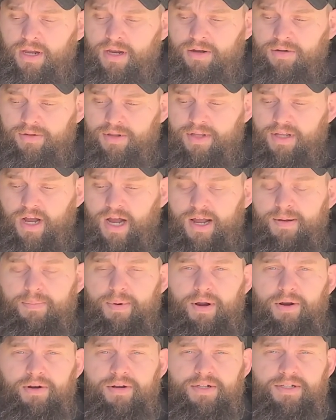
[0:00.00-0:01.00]
You know, the time
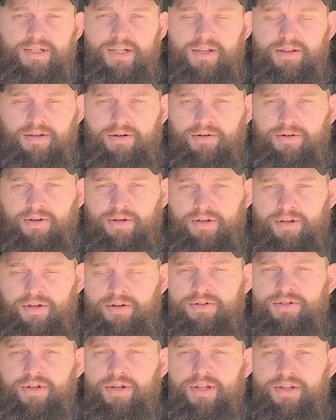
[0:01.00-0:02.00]
periods that they're
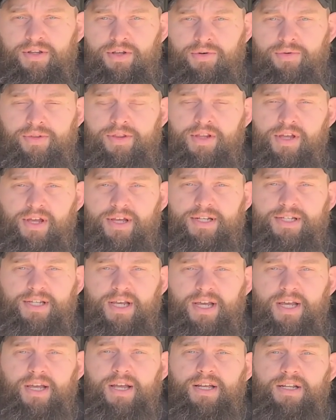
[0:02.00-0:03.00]
usually doing
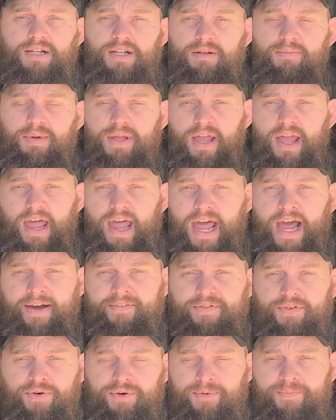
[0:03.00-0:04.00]
this is going to be
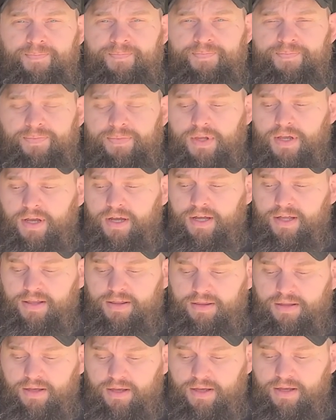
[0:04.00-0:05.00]
after
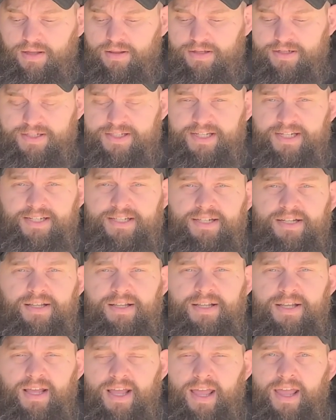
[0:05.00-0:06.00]
the
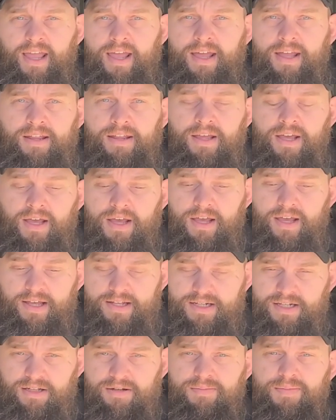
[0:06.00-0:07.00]
season, and
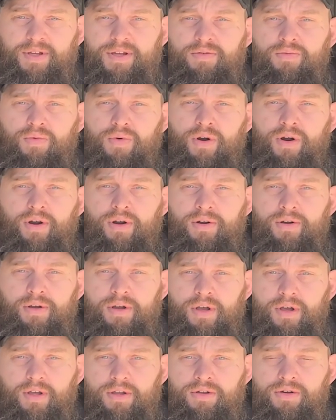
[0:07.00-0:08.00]
it's going to be
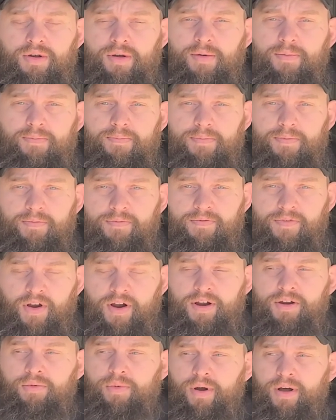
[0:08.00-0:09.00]
where you can
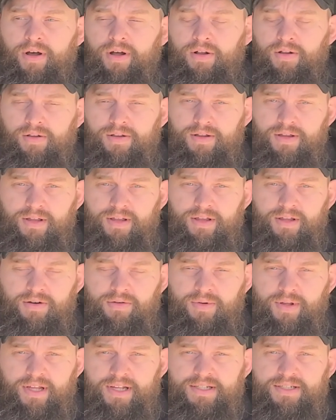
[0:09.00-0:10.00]
very well, you
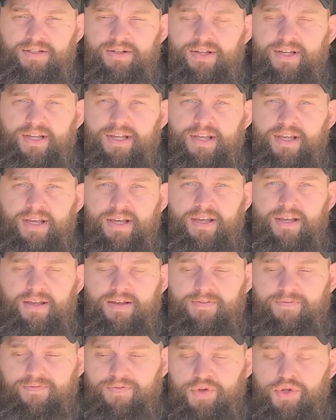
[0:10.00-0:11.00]
know, easily get
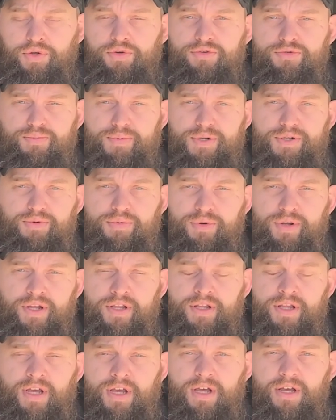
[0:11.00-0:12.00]
confused
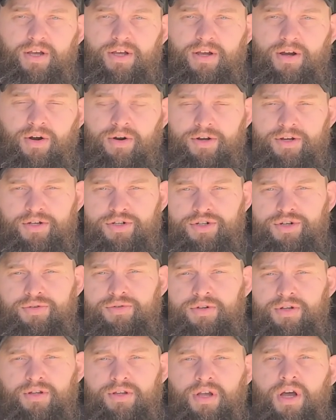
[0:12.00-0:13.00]
between are you
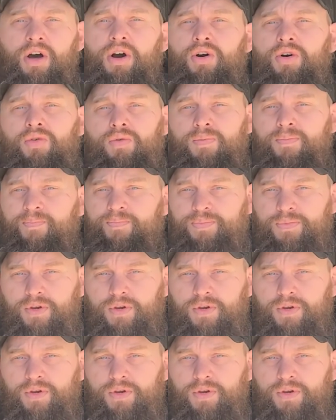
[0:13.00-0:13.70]
shooting a doe